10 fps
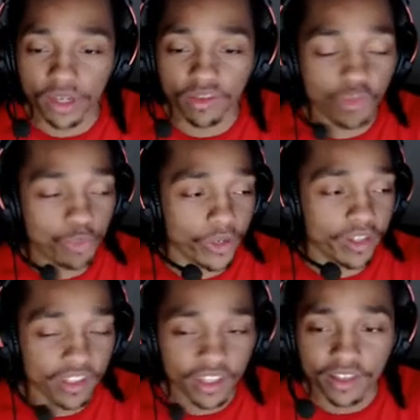
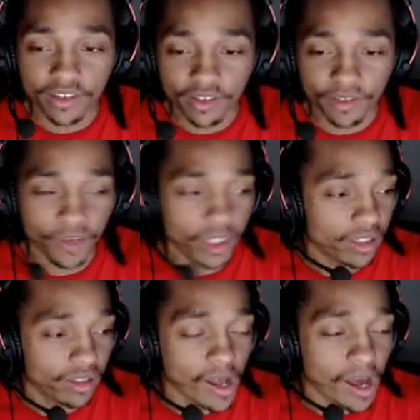sprinting it to the
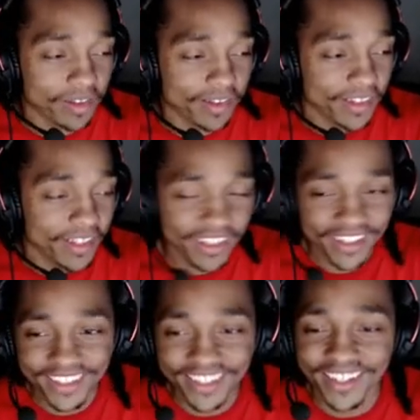fucking loss?
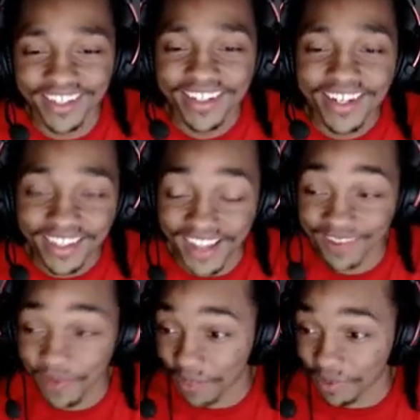
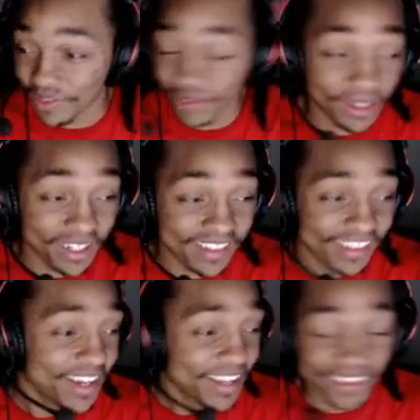Last week it was Treats.
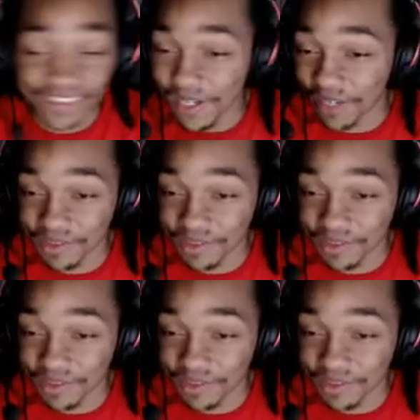Geez. This week it was